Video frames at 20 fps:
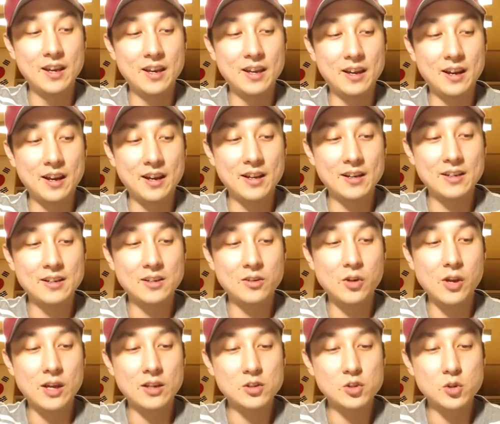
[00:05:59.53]
And
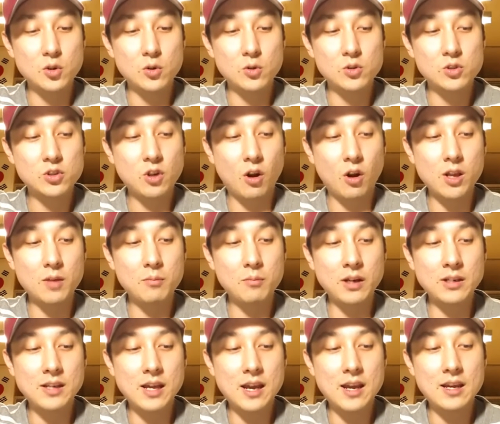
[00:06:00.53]
okay, so starting
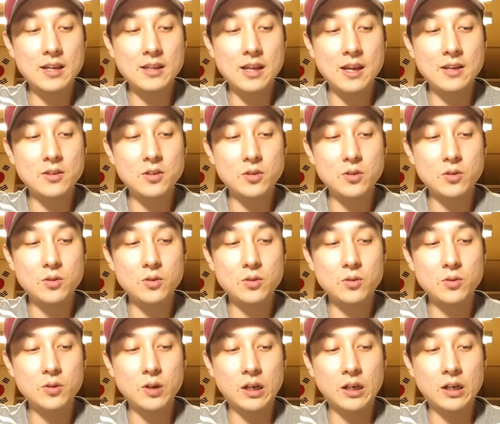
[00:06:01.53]
Monday, they
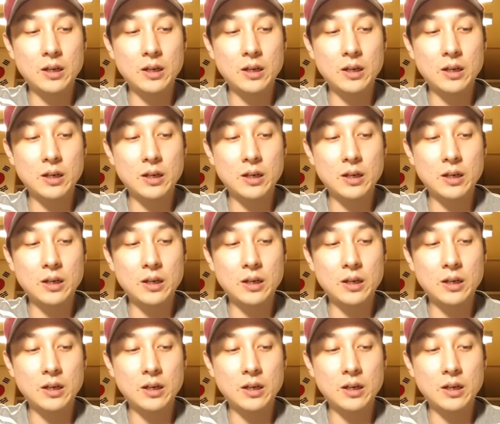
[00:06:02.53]
do